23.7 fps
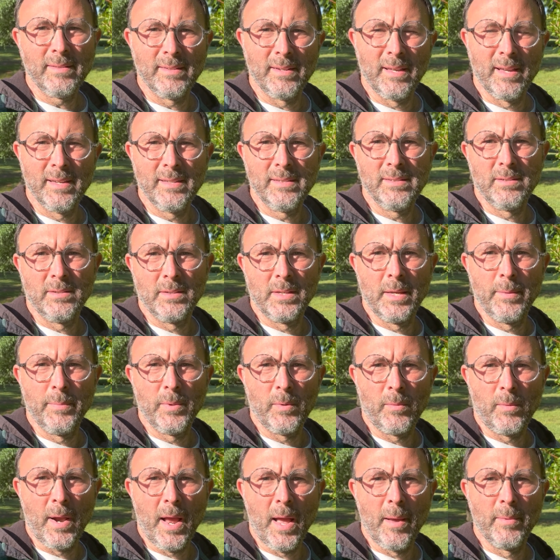nice. It'll keep
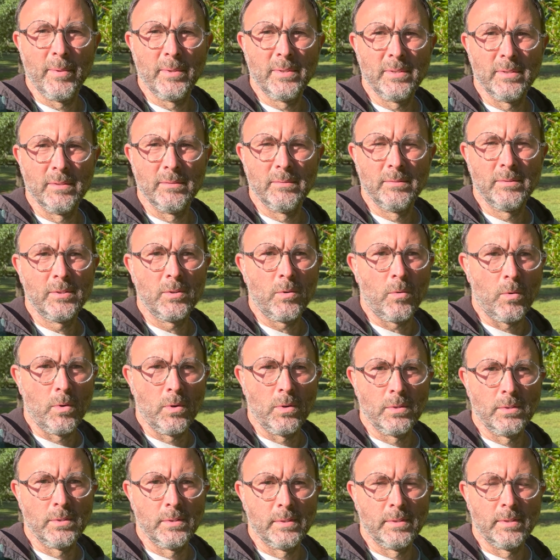the rabbits and
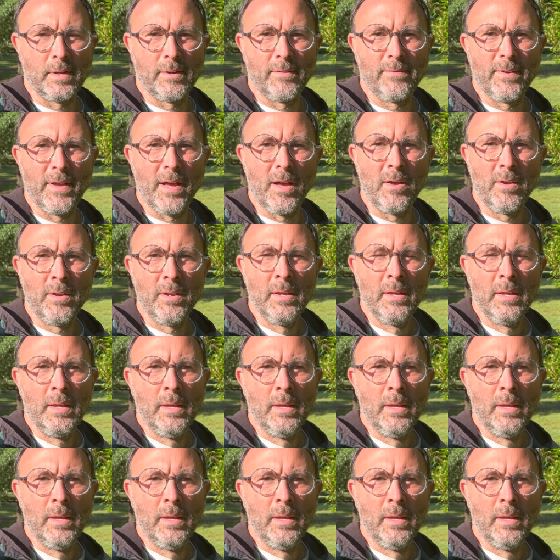squirrels and stuff out.